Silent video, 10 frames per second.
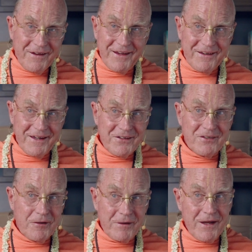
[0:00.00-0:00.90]
And each
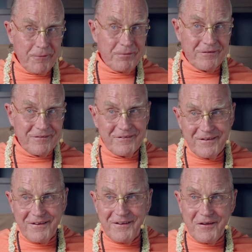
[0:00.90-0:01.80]
time it happens,
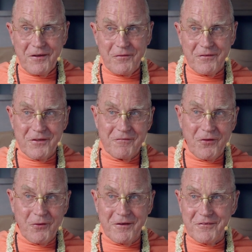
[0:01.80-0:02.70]
the
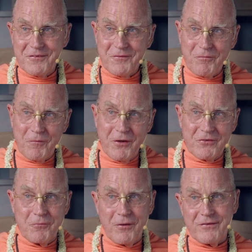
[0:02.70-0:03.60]
devotees, the
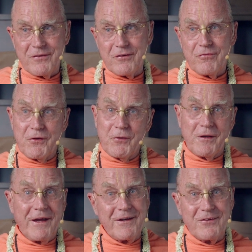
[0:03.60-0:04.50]
Brajabasis, feel
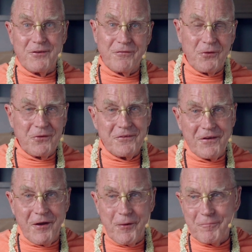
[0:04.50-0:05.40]
like it's the first
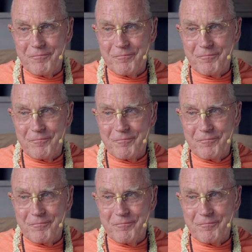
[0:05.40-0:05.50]
time.